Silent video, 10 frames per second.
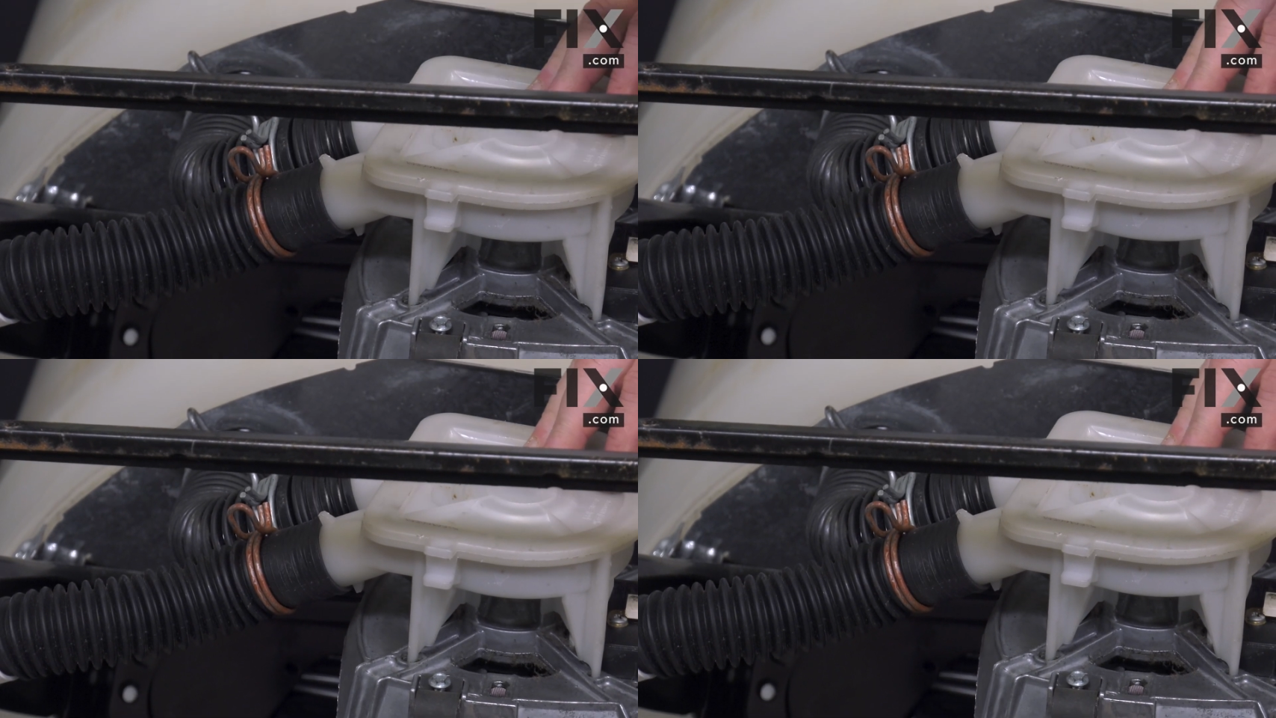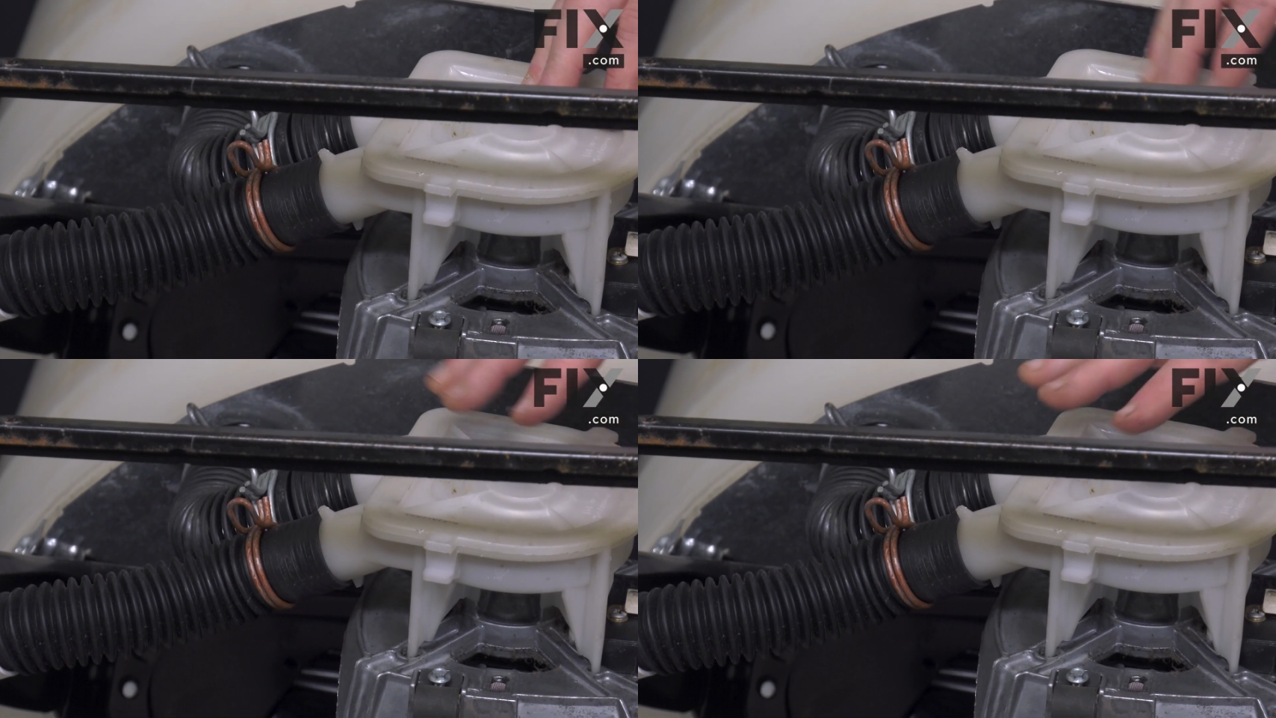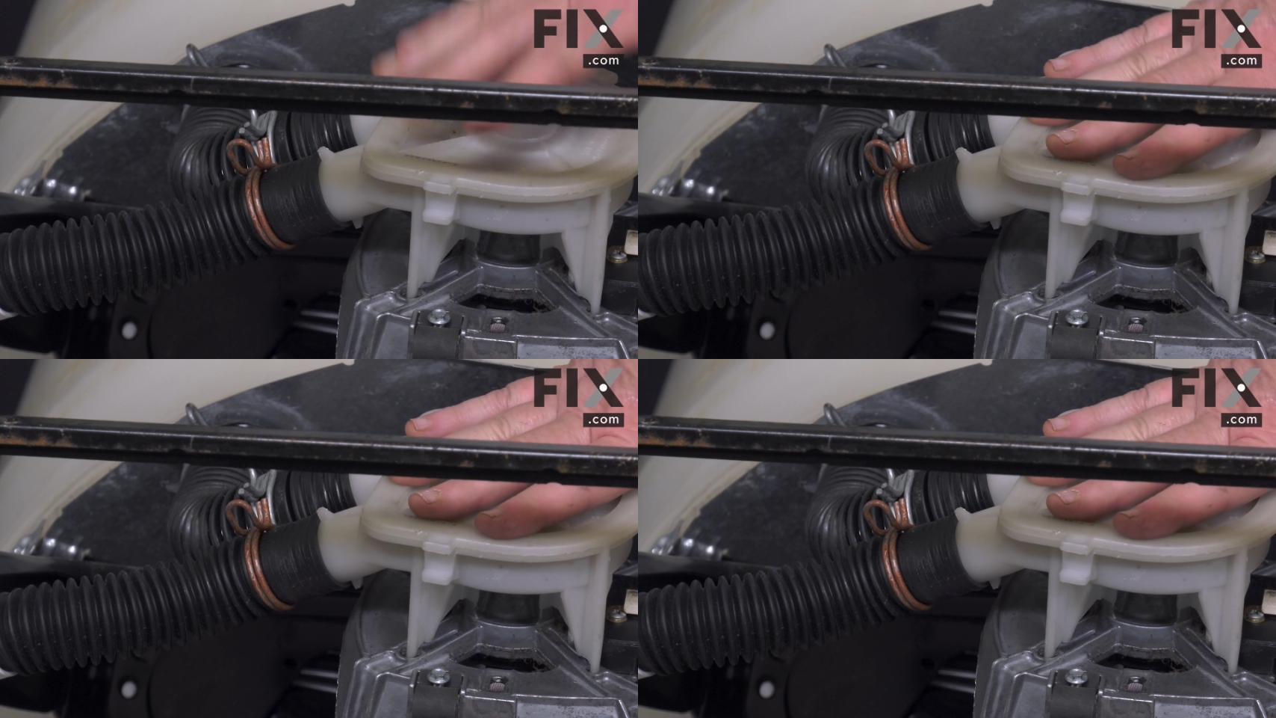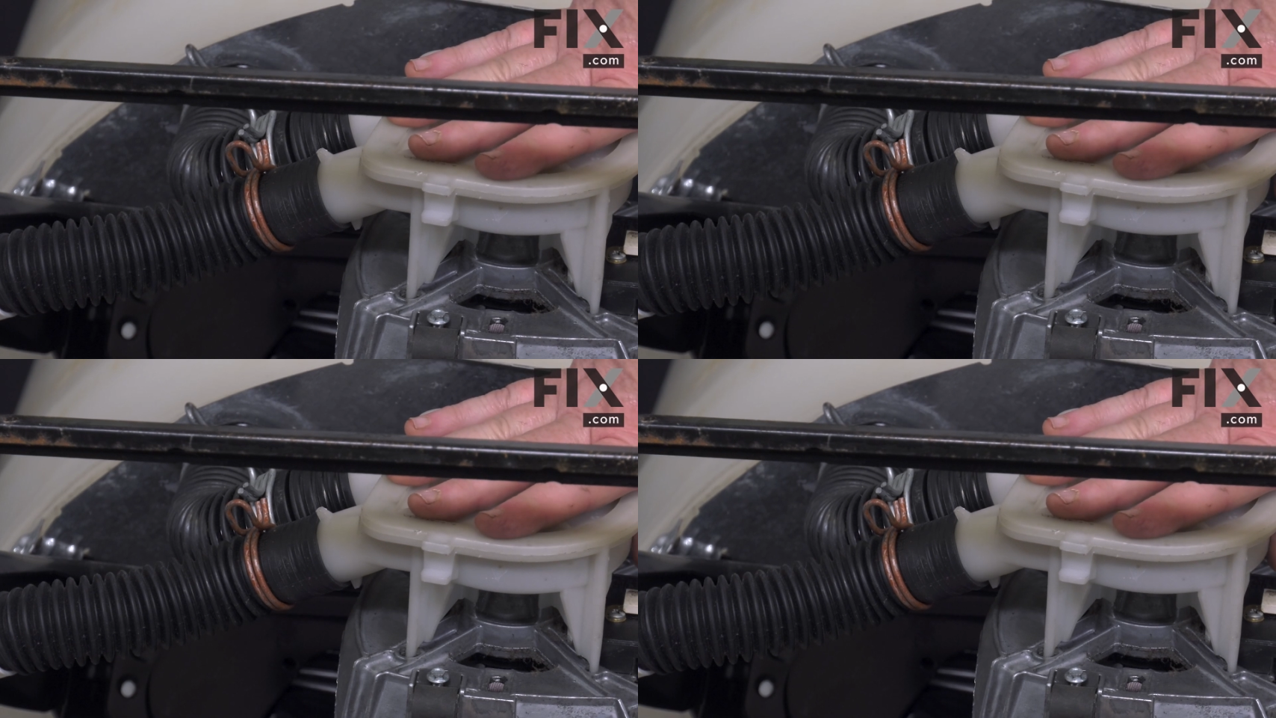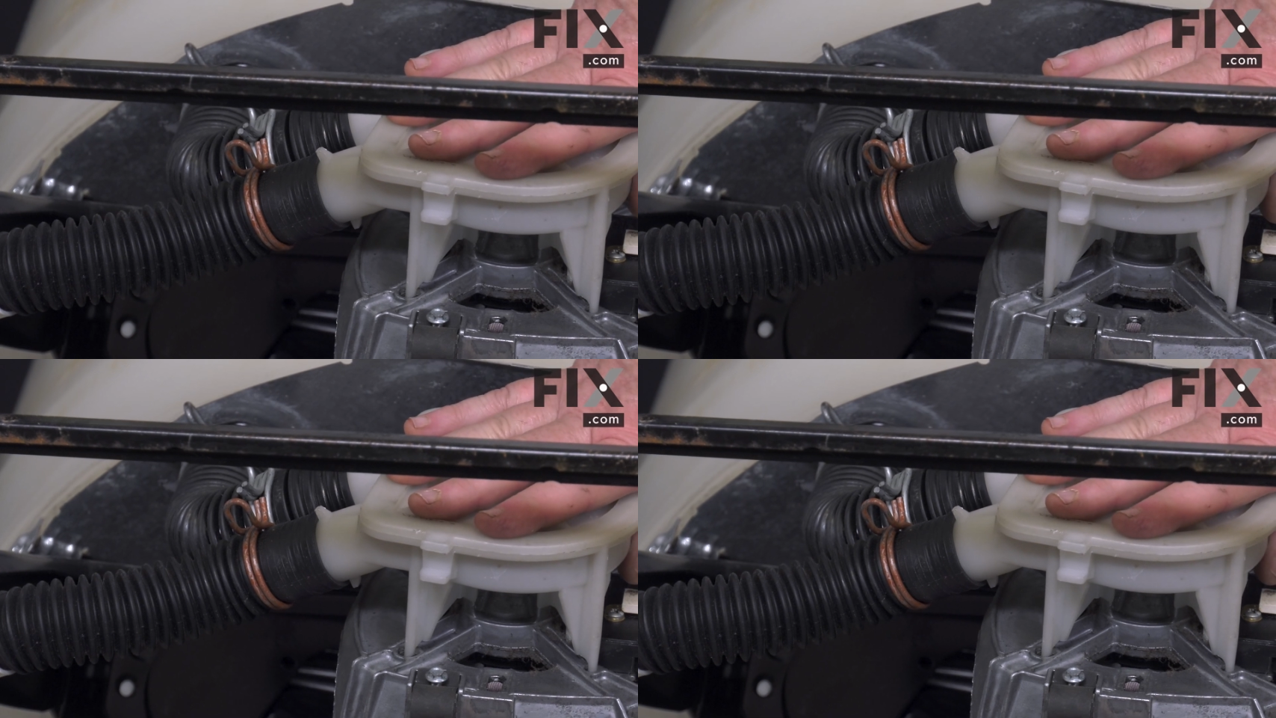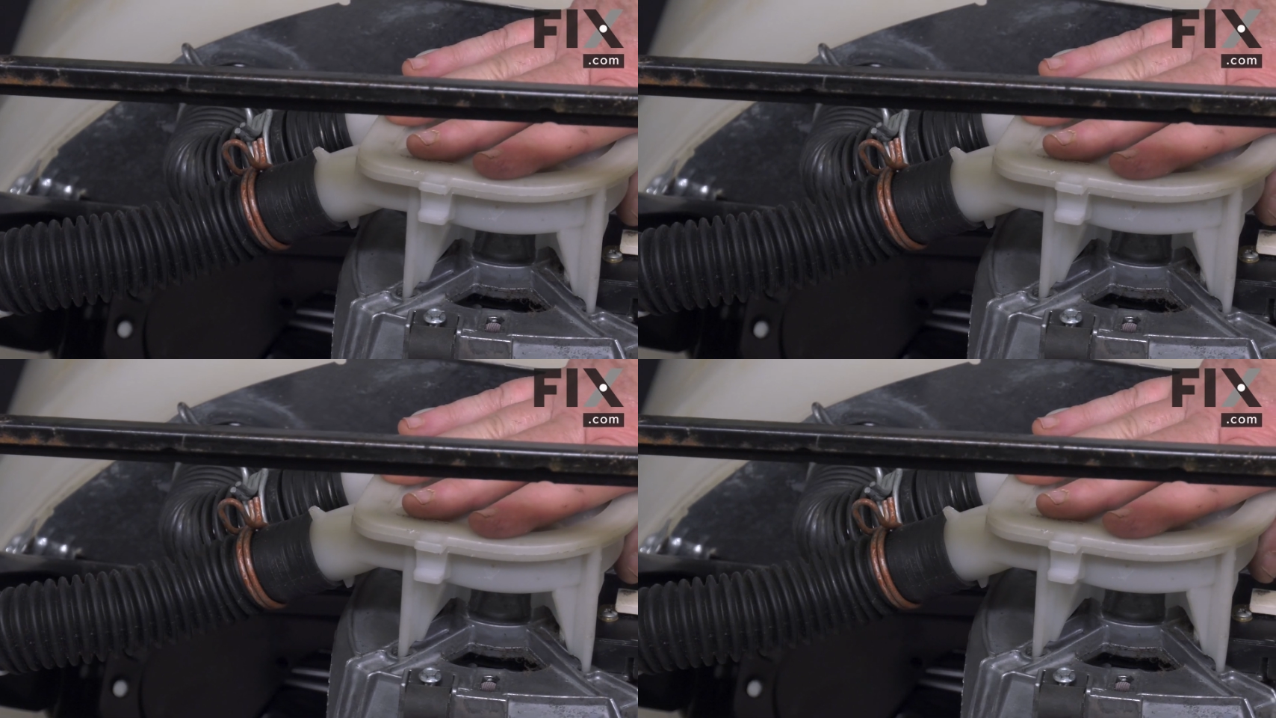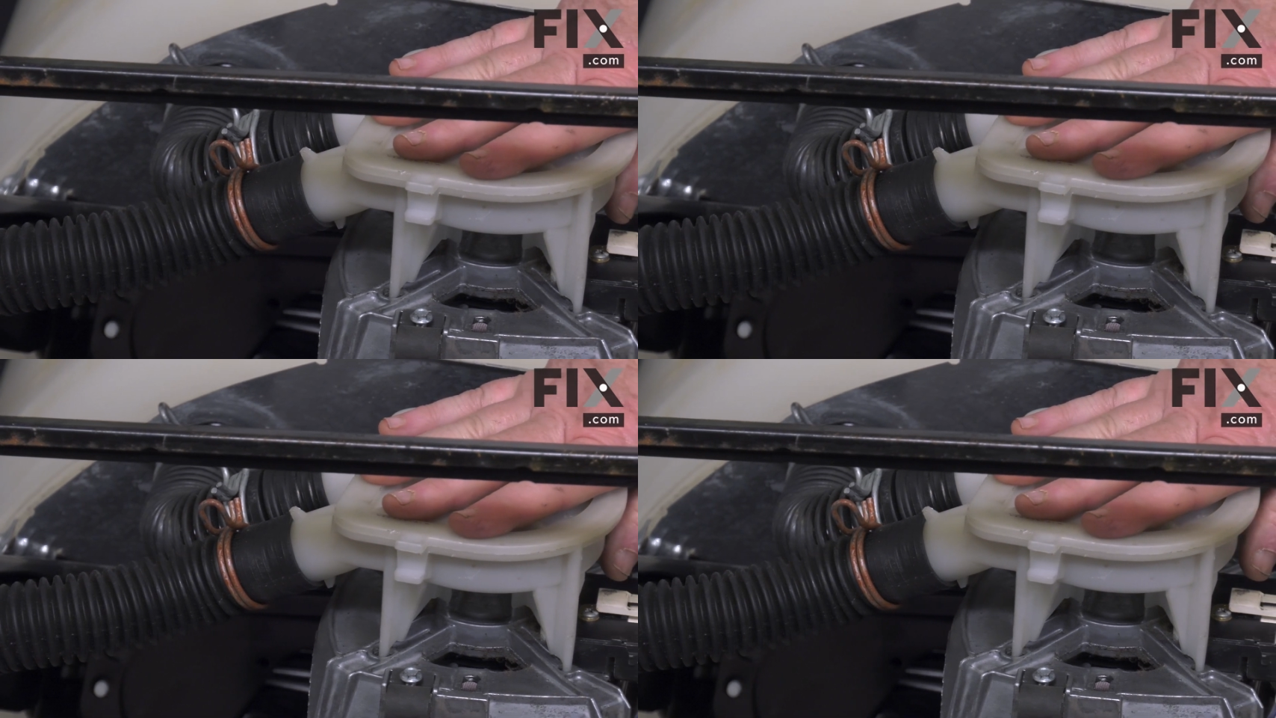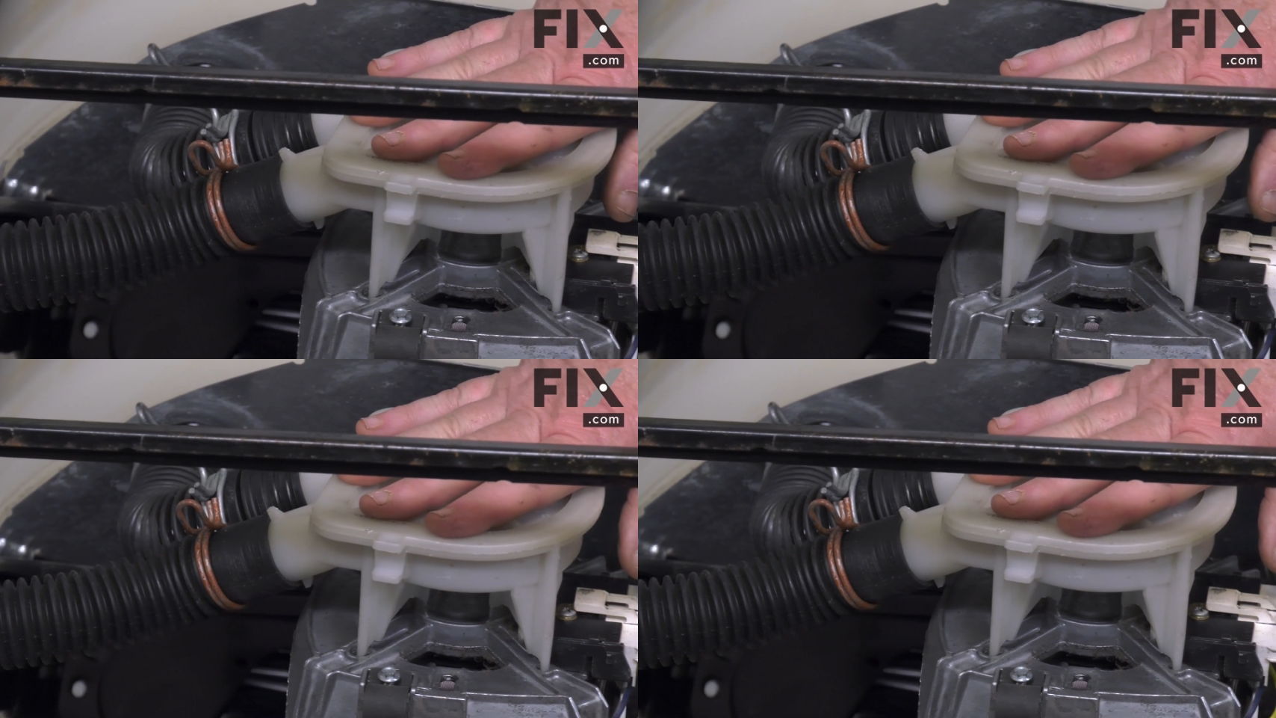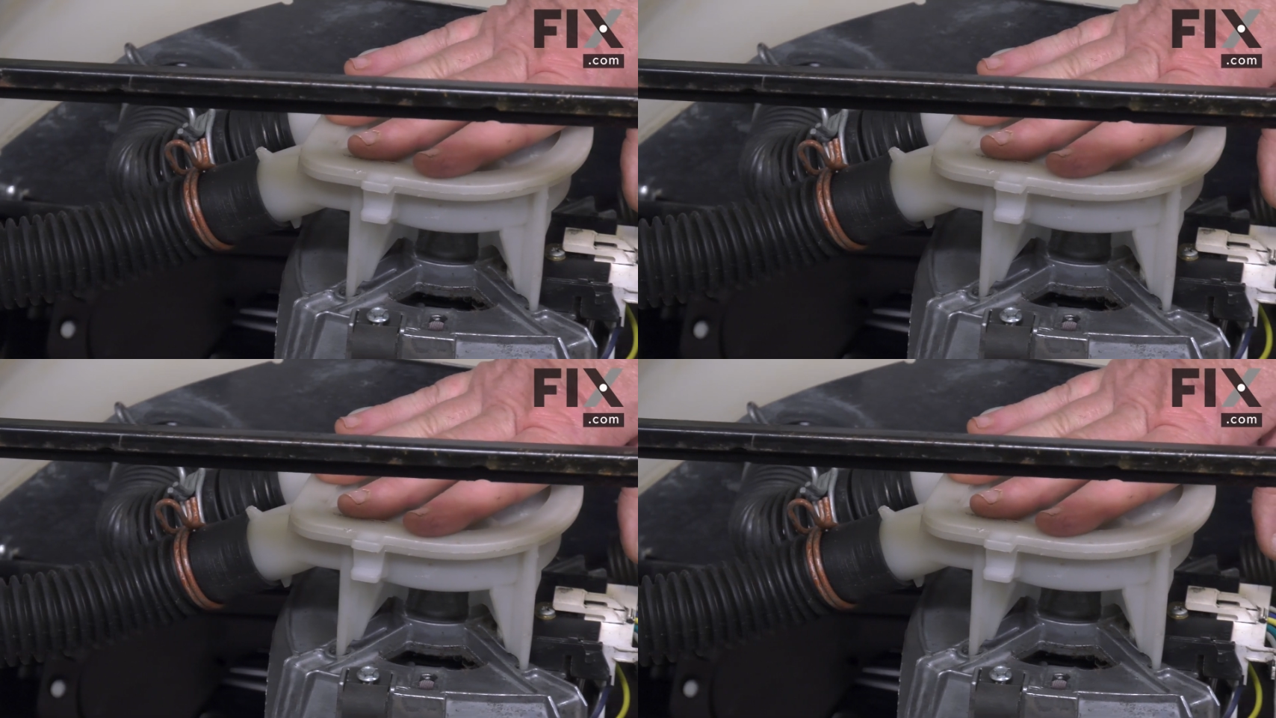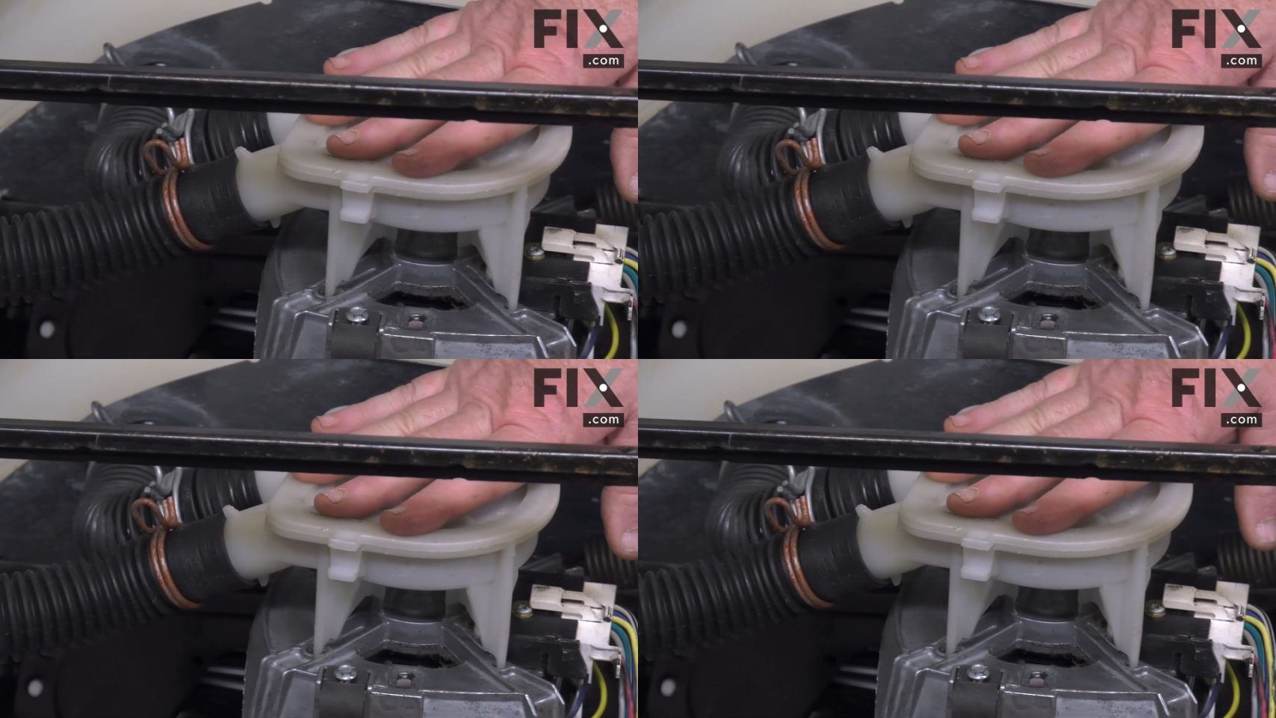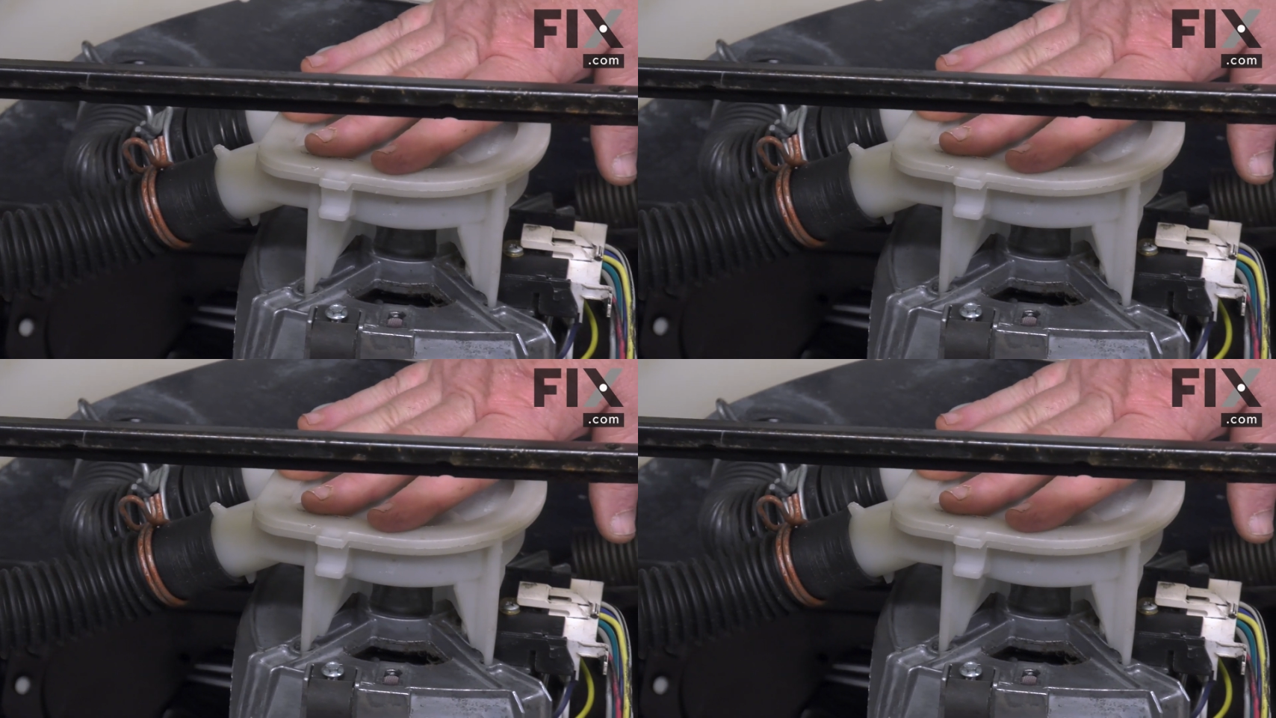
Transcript: Nobody's mouth can be seen.